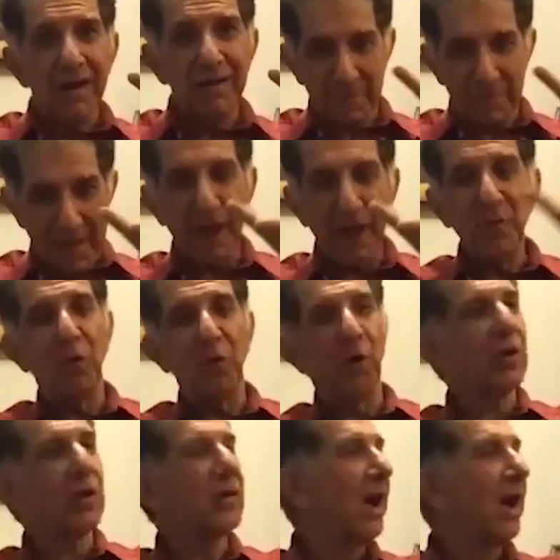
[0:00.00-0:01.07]
The man who
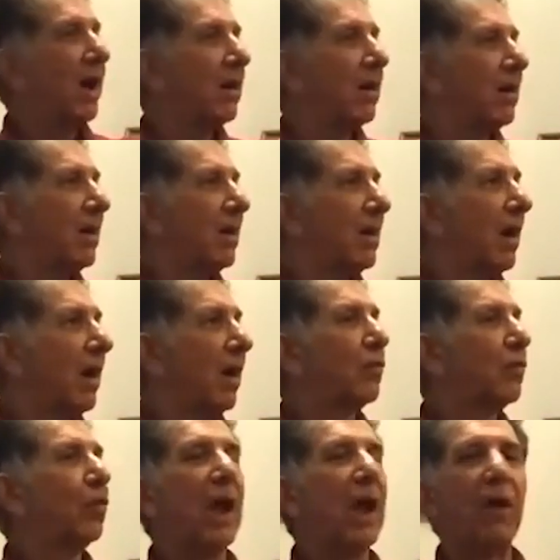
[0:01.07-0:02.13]
wrote
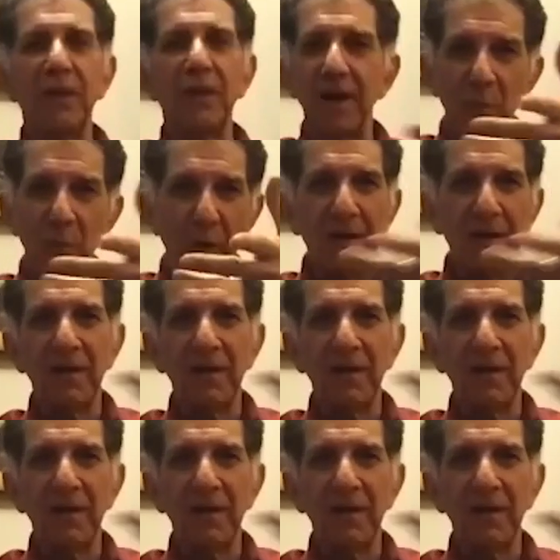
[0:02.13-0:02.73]
2001